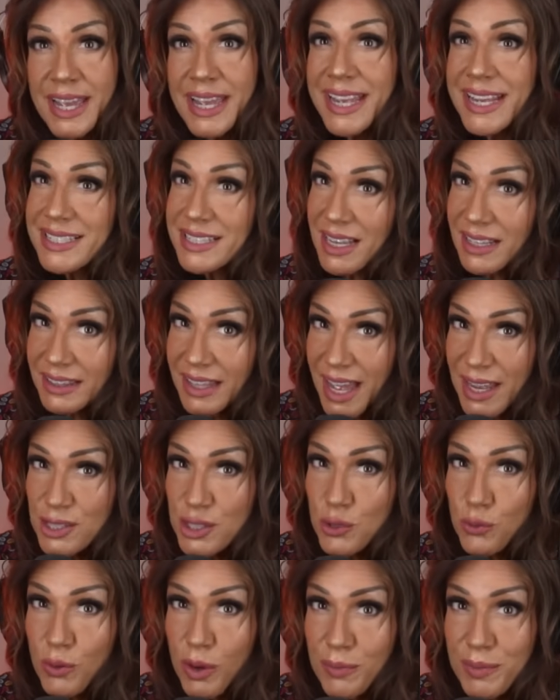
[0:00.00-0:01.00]
It's
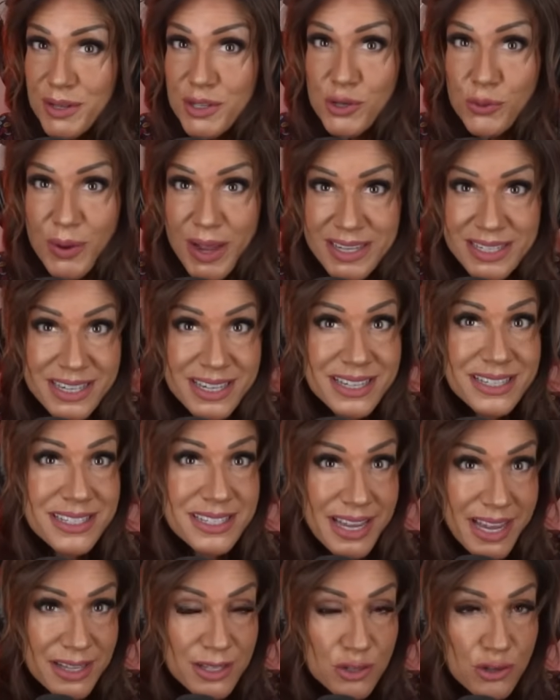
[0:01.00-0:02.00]
alleged Rubin directed a
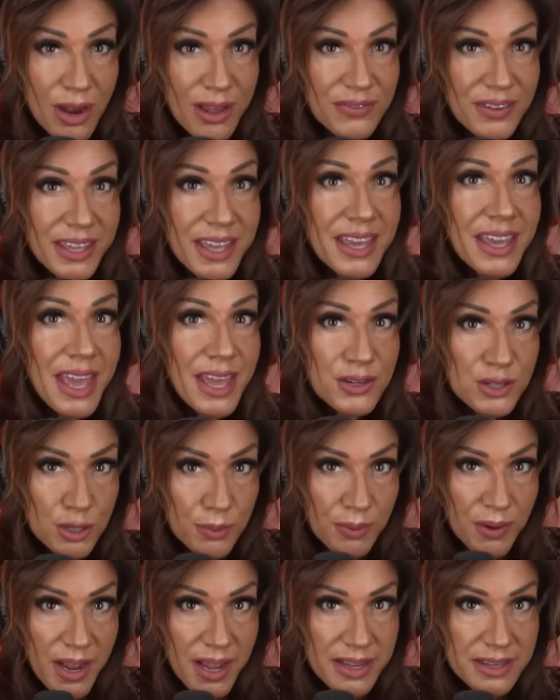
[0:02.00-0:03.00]
sex trafficking
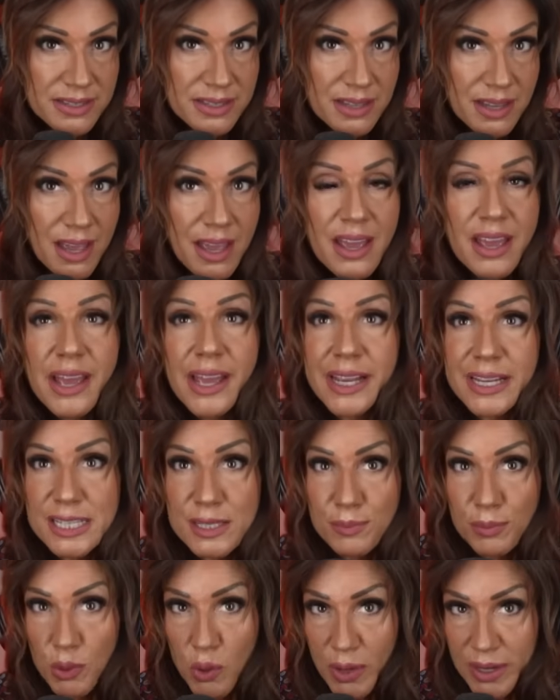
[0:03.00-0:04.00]
enterprise,
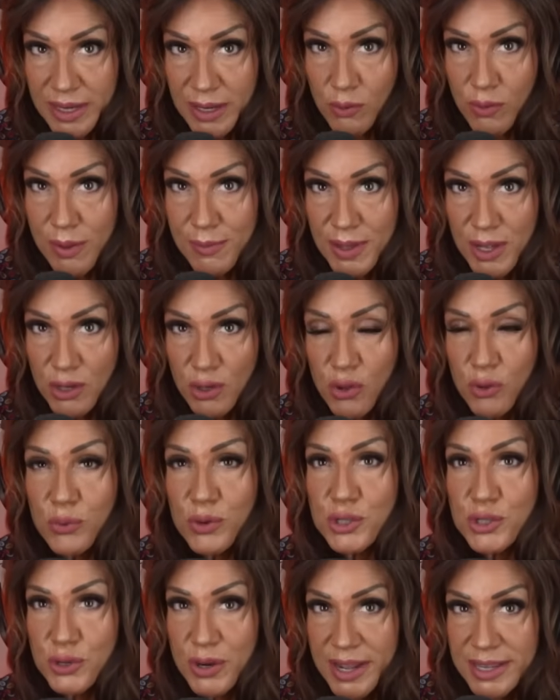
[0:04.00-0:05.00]
exploiting women who were
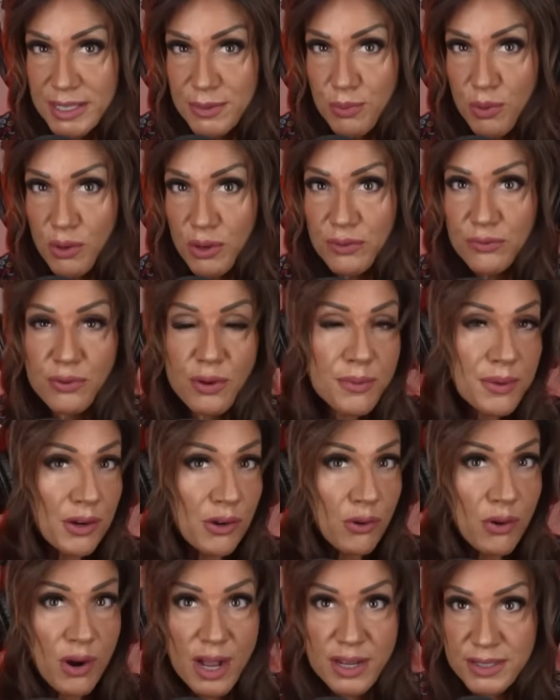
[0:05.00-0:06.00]
transported from
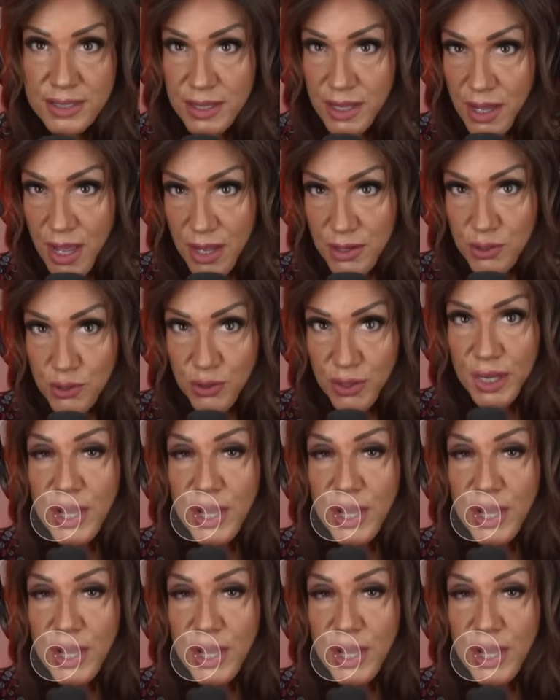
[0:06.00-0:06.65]
across the country